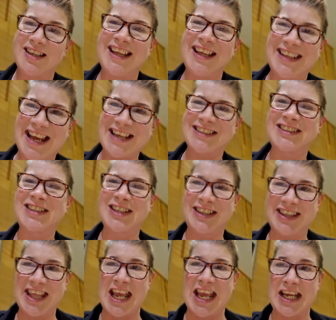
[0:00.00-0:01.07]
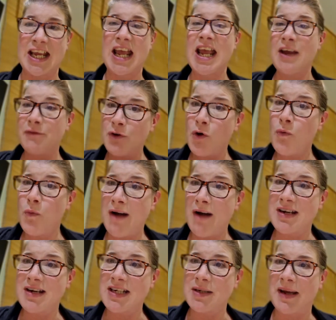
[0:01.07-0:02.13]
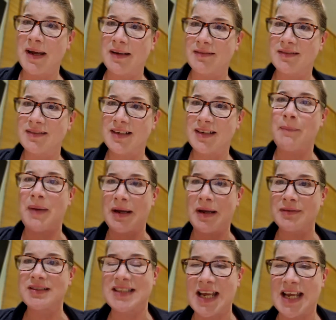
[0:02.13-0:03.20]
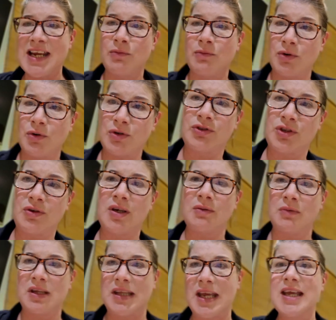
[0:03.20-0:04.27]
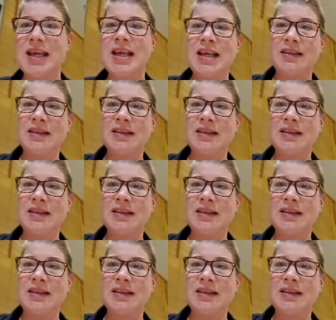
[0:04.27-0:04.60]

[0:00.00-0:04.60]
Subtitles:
That's the thing. If you're worried about saying what you're doing with it,